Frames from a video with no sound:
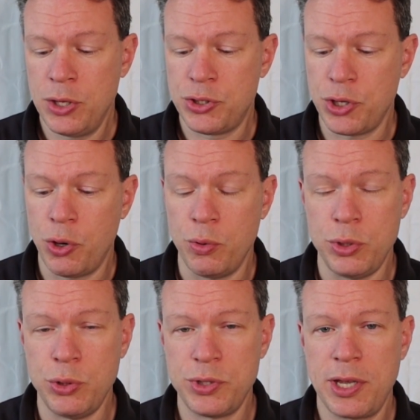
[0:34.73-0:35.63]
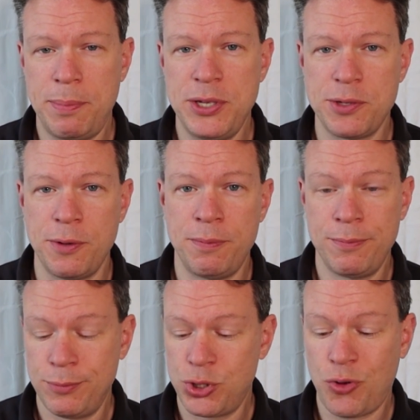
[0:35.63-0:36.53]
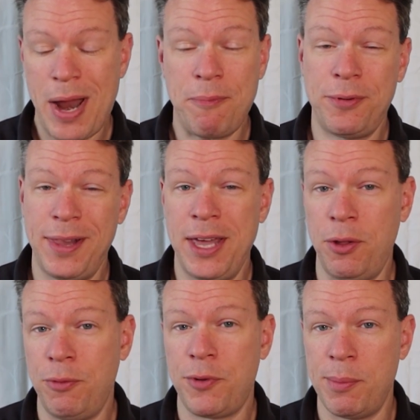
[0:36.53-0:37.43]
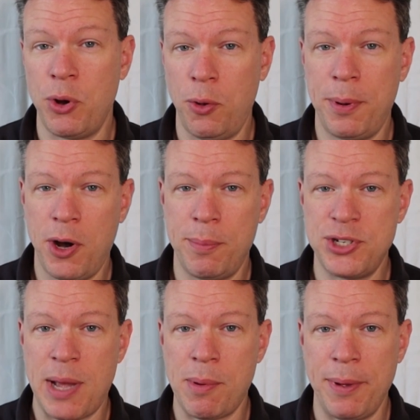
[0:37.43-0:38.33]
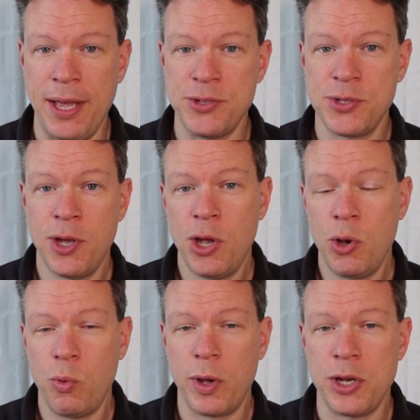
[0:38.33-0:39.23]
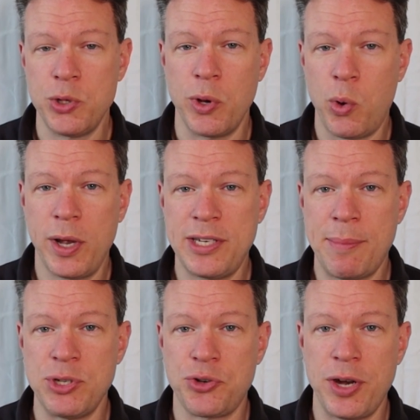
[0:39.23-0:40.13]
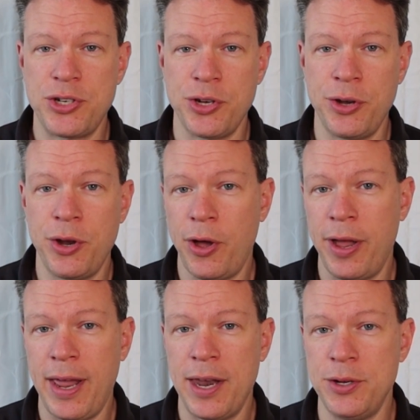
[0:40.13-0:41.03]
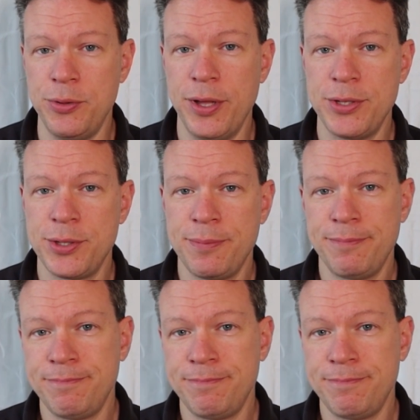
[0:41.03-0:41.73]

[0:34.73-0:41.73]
So using a piece of scrap flannel from an old pair of pajama pants, we're gonna do a quick demonstration on how to do this.